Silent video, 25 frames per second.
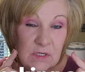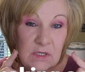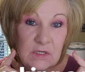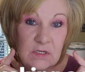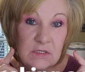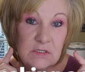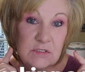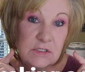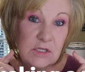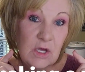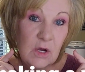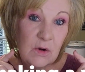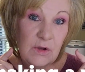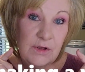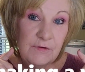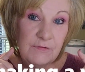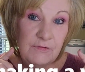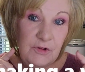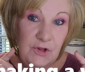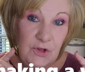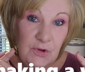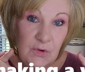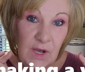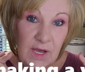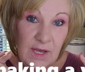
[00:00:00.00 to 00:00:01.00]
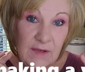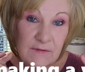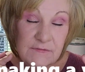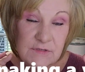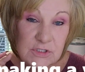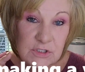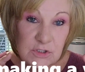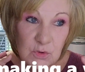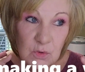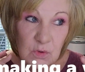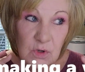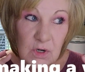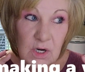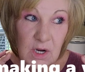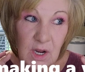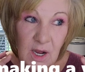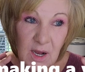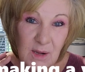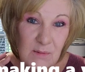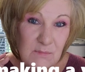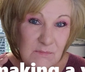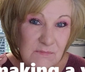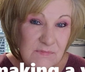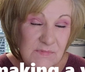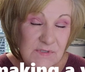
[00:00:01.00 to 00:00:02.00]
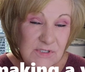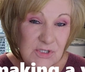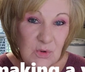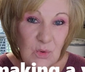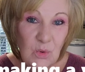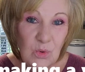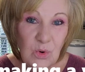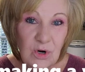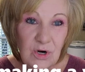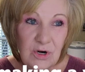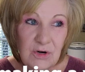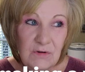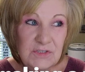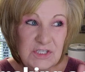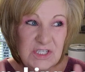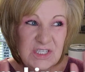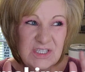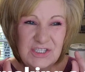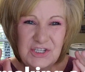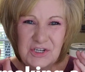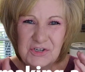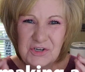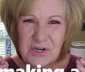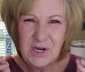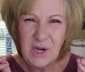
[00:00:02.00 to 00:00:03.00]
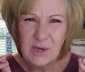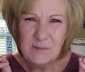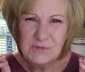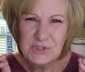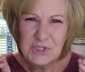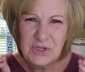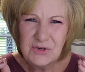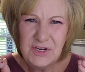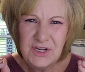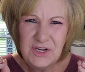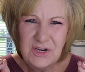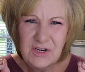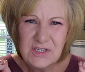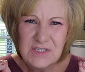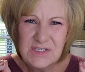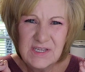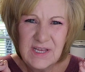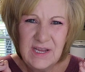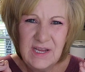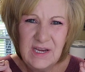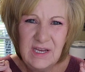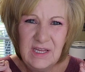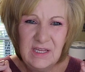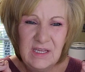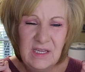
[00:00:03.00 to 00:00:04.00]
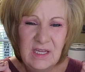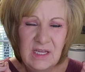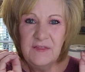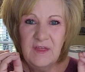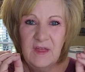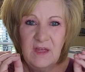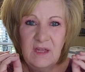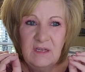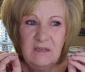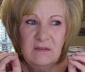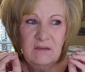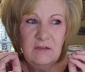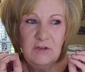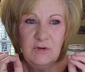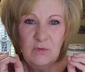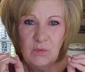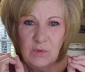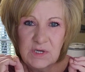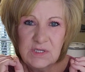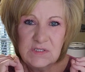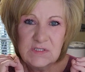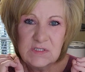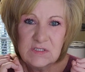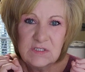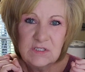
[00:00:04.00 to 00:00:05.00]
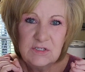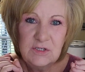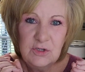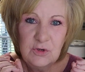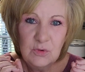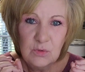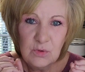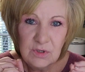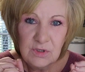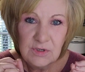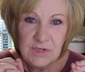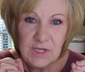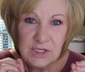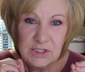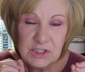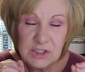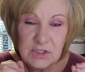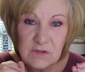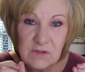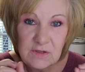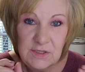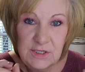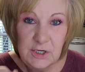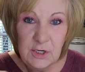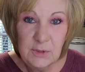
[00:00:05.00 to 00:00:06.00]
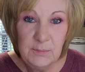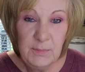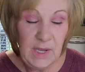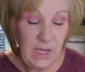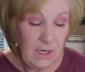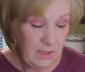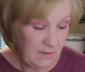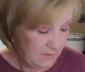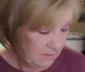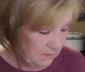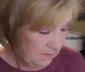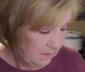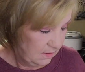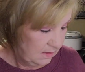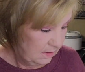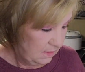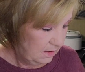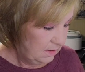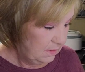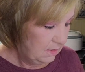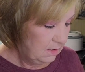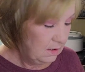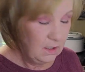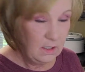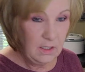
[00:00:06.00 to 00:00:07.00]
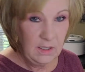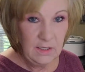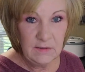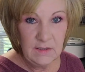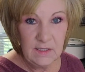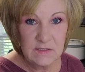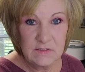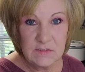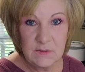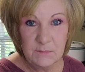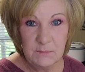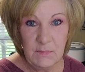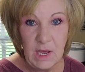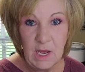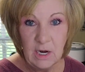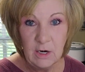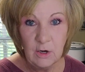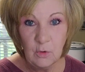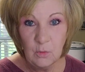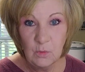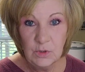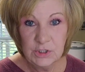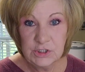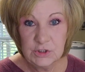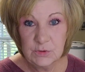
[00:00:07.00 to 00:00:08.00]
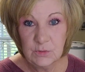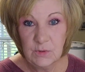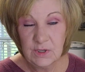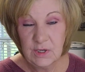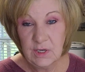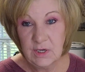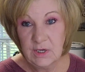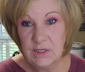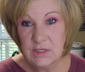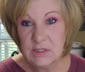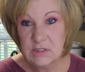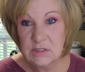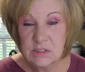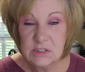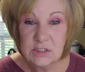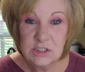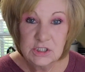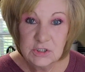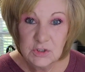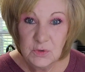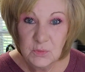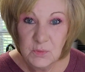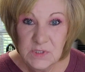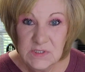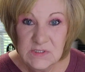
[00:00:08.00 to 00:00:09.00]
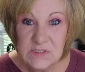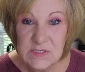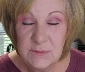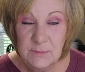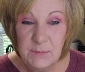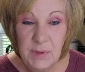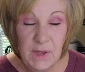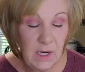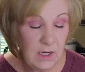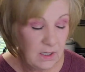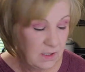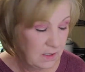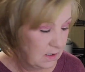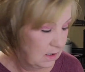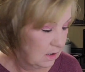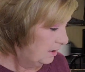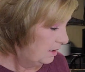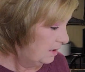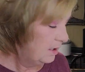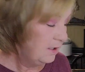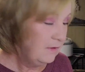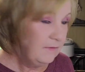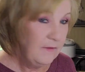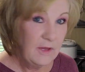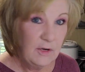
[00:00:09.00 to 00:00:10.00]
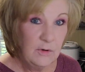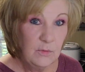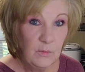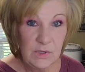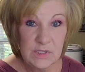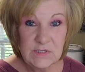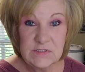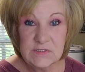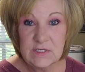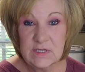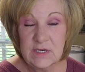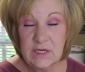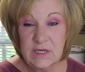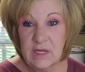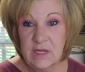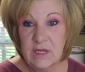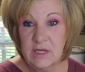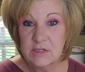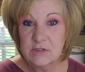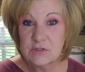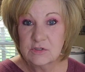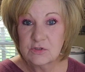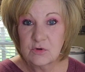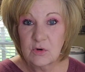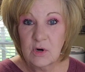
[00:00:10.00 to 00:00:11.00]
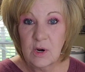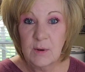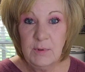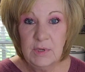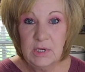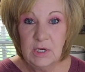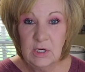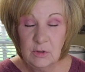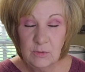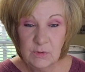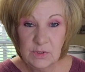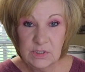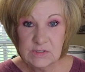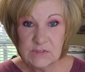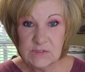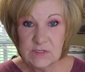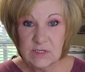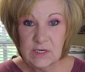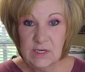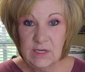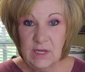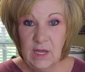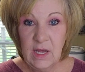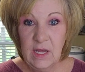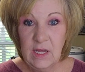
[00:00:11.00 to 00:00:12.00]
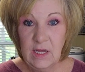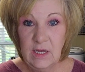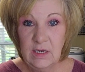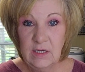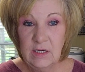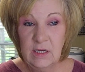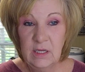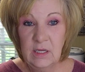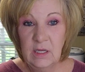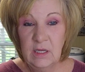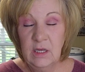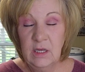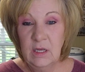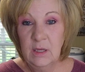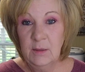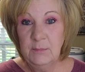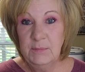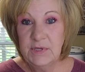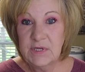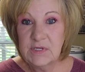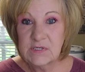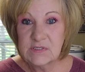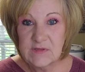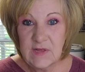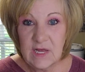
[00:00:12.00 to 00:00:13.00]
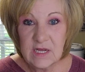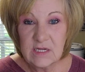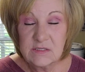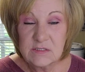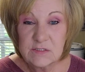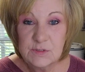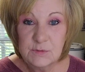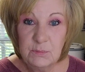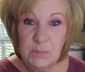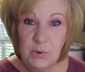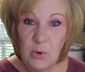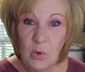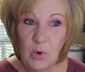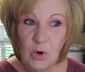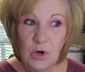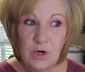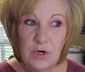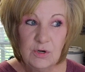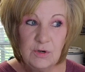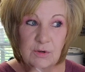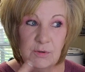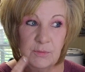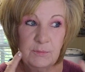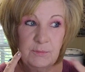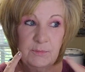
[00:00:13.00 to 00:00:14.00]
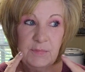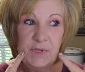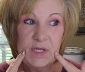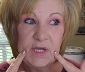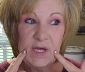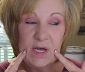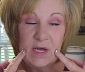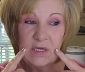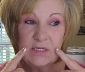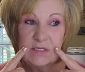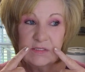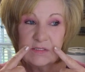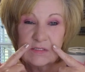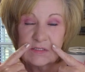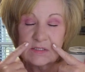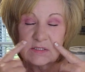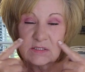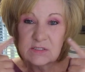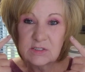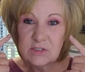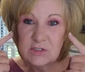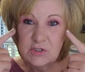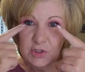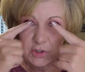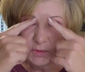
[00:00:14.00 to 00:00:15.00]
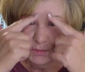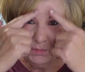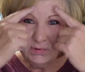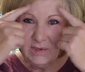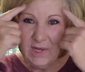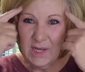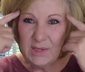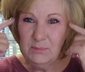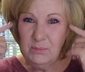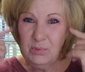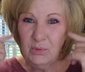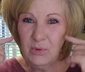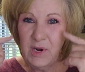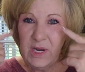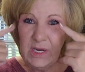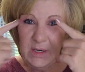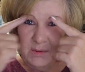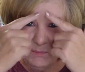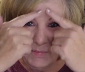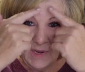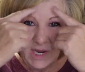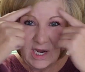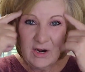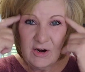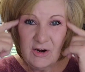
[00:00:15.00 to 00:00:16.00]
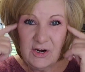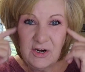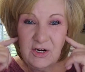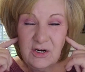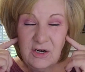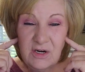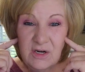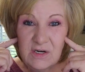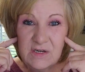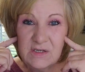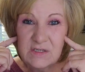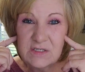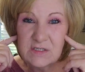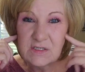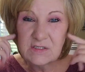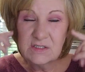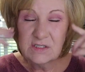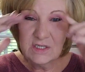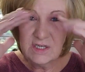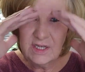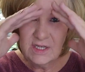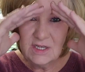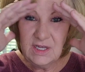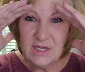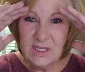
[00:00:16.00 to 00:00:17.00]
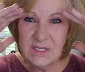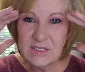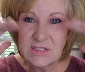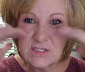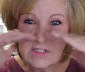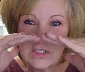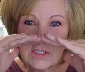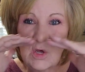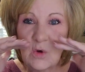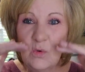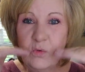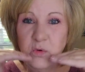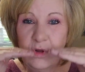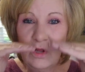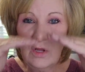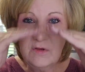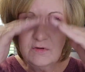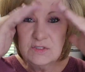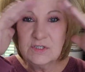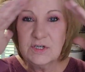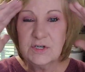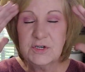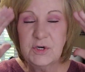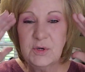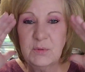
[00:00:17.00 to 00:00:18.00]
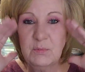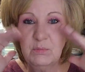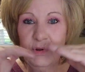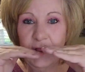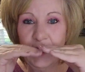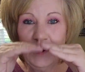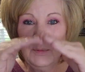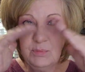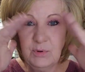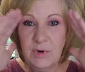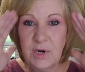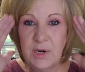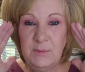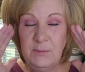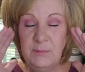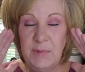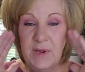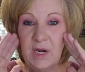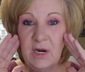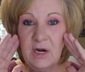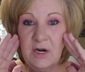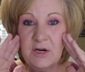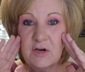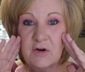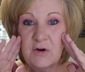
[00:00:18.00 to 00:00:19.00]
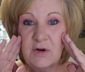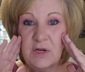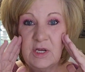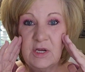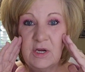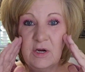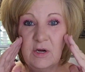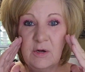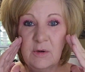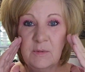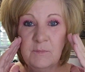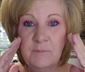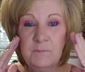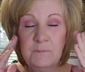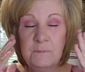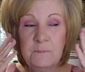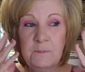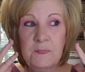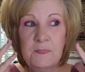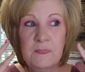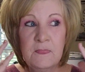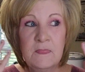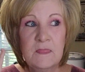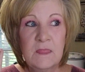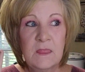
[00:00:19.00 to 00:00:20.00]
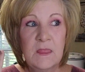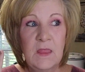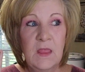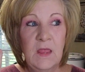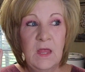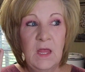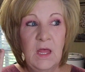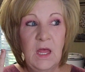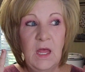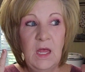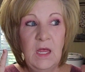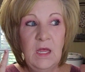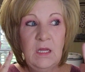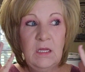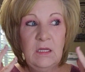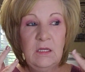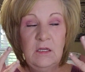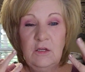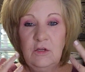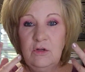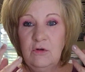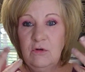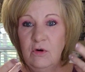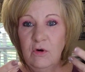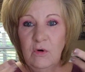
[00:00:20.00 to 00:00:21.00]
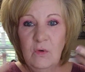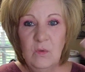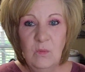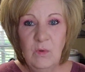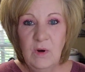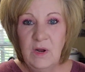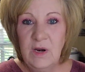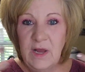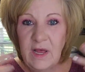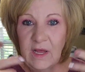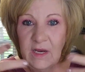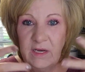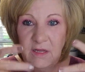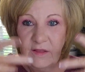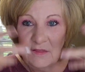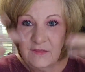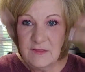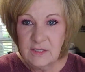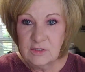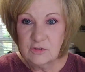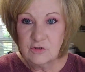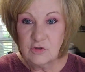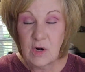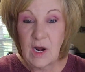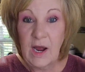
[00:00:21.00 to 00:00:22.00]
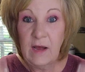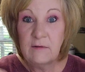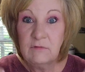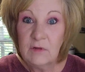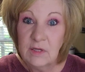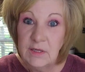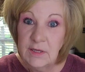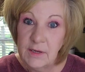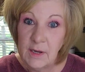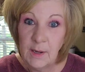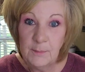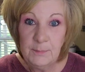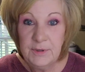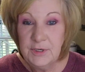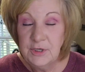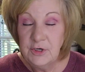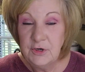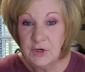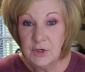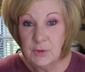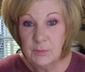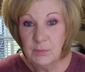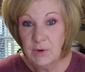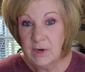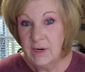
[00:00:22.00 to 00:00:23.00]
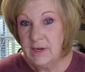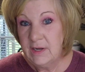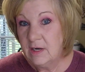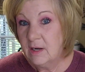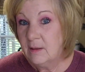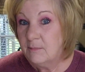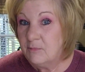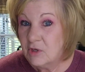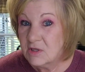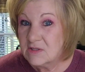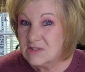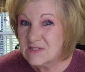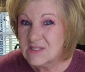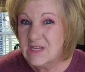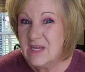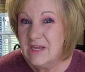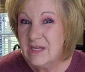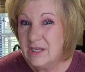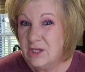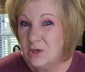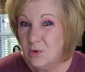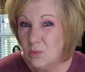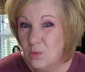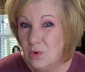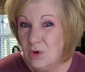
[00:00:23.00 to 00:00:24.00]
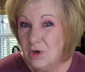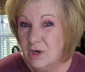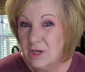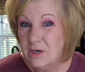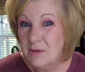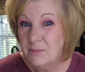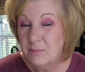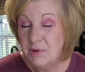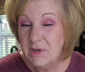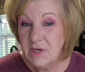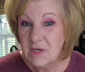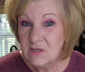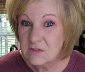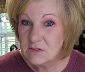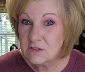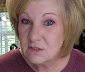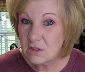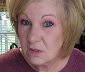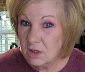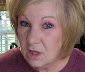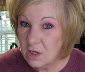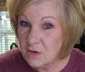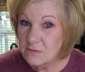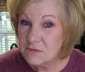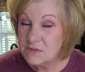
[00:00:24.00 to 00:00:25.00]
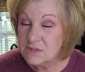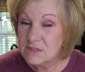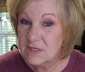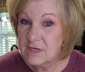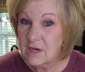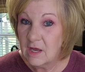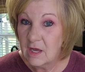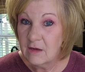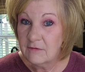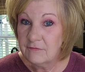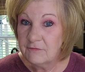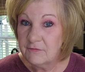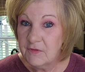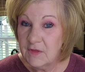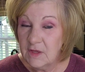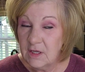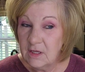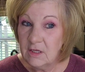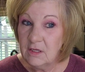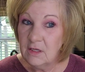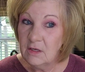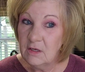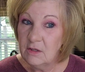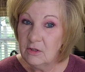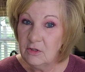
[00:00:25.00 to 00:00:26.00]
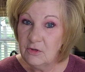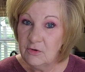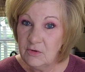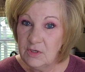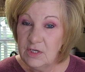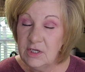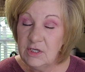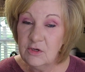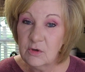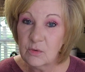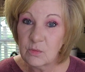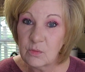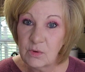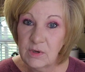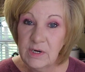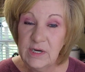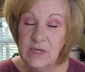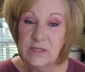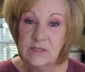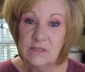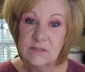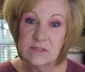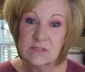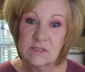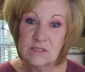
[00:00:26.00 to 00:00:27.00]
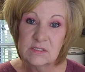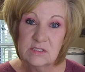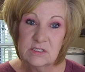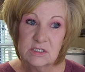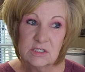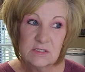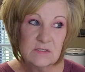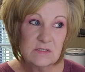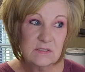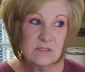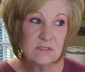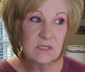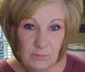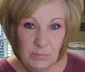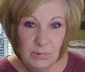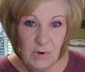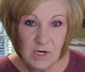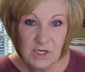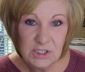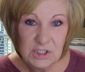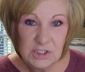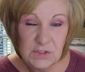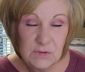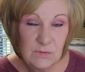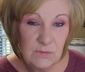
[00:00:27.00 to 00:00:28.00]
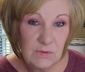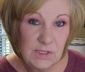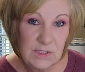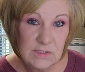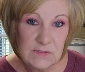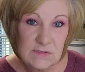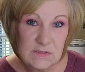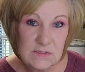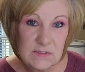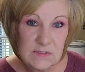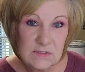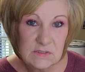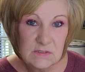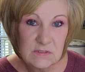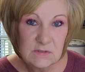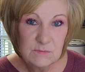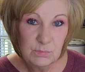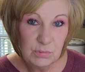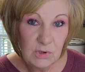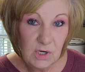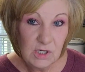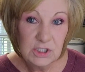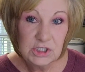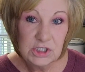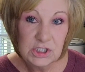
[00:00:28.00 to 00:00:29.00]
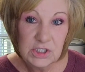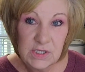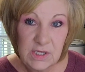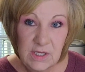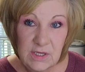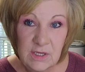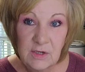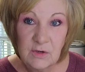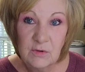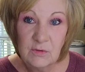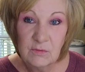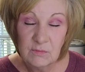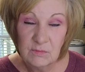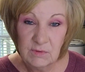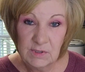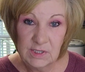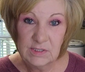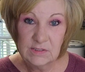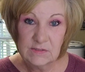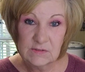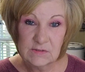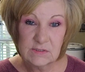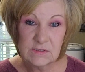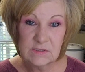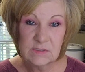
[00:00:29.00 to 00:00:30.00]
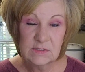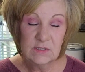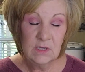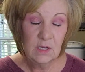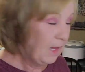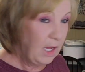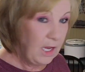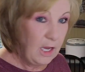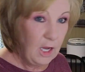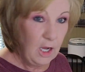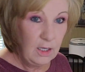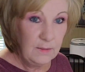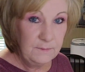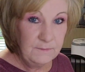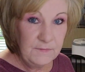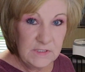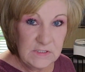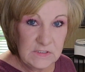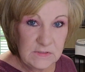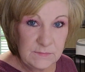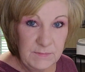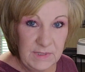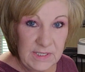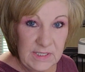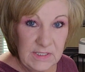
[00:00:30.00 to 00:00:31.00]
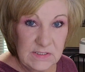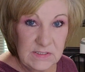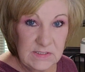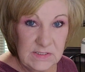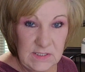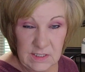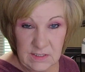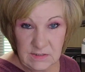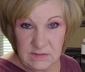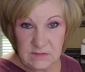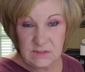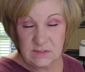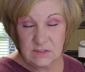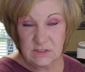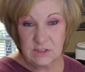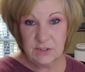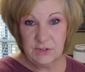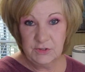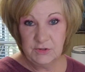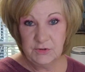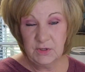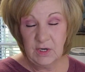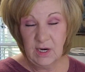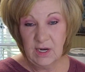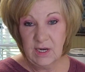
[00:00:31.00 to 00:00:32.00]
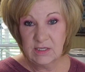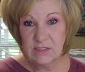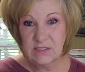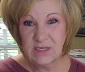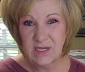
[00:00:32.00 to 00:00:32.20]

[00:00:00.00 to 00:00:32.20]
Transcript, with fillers: So if you have sore gums or just your gums are irritating, then rinse your denture cleaner better. It doesn't matter which one it is, just rinse it better. And then rinse it again, scrub it and rinse it again because that's important because your blood-brain barrier is, it's so close to your blood-brain barrier here and you don't want anything traveling up into your brain. I'm not saying it would, but it's close enough that you need to rinse and just brush and rinse, brush and rinse. I hope this made sense to you guys.